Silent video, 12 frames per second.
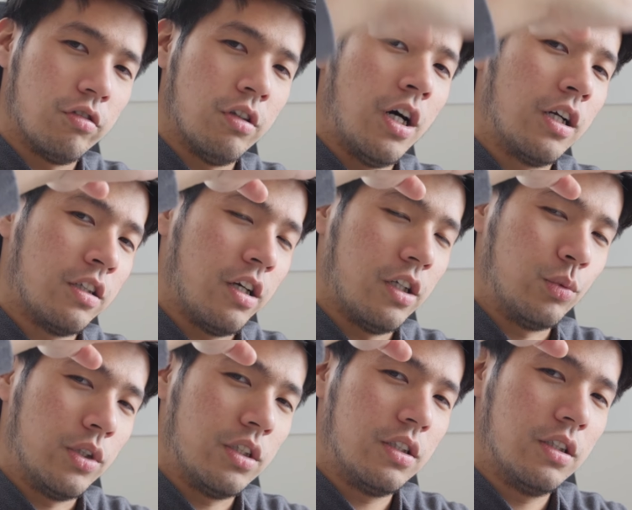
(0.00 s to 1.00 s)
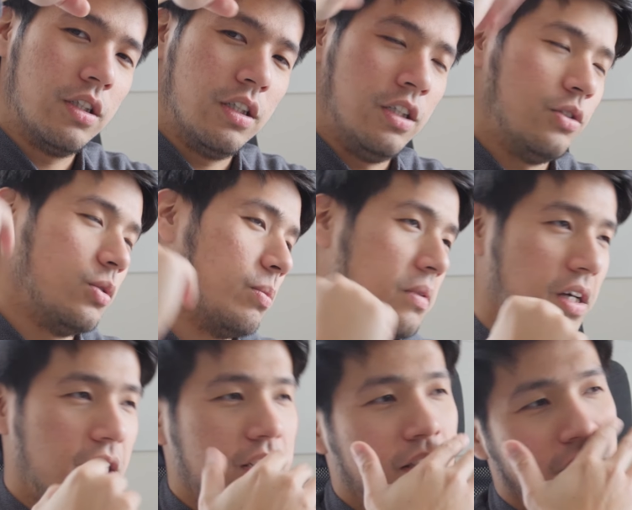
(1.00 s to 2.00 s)
locked the headrest into
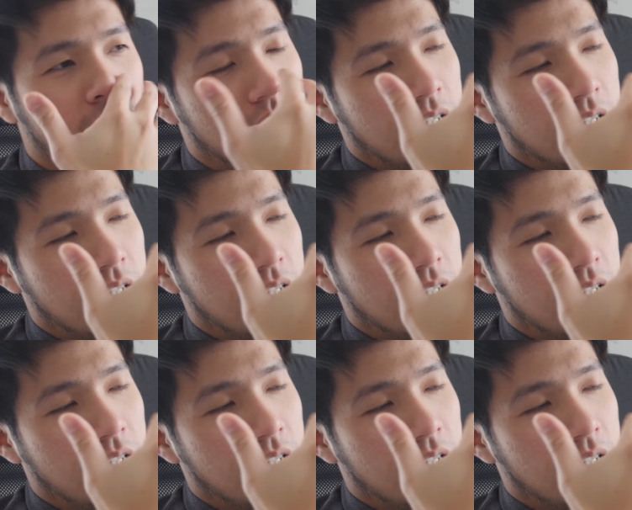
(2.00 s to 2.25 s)
place,